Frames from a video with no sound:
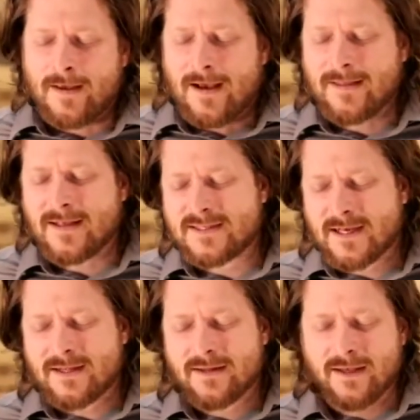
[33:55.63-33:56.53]
And then
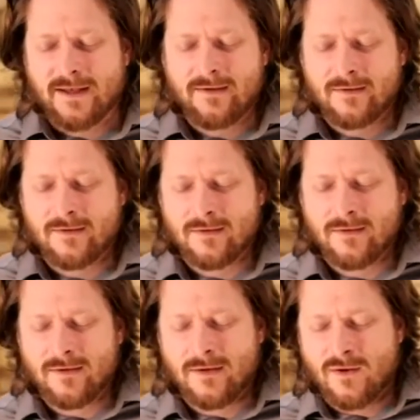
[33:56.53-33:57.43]
secondly,
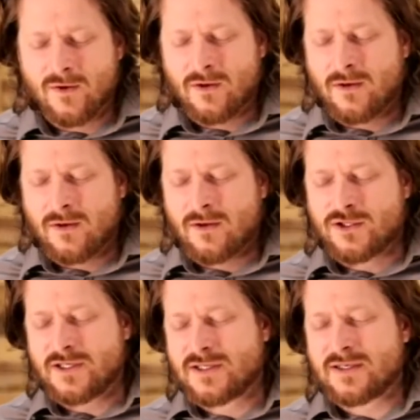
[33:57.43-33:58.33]

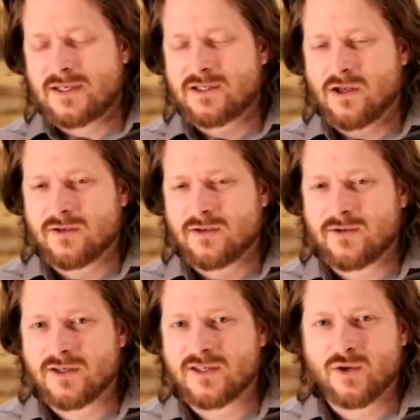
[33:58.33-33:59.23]
Jesus has
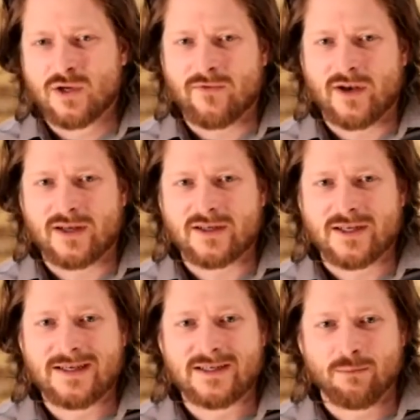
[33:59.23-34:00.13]
also given us
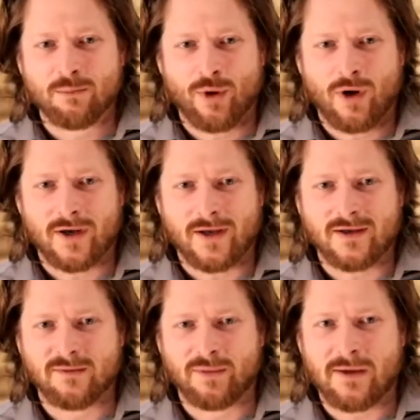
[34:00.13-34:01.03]
his body
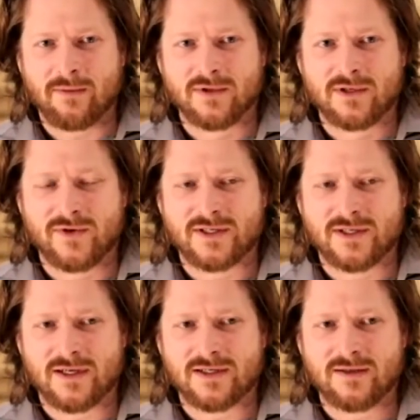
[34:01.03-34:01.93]
to be able to
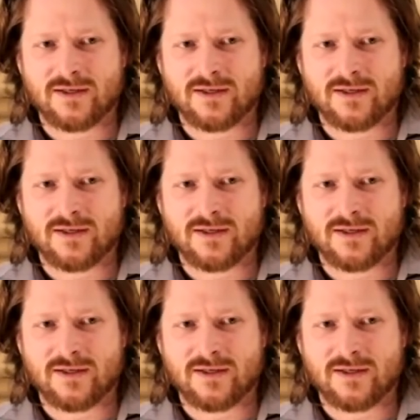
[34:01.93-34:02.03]
resist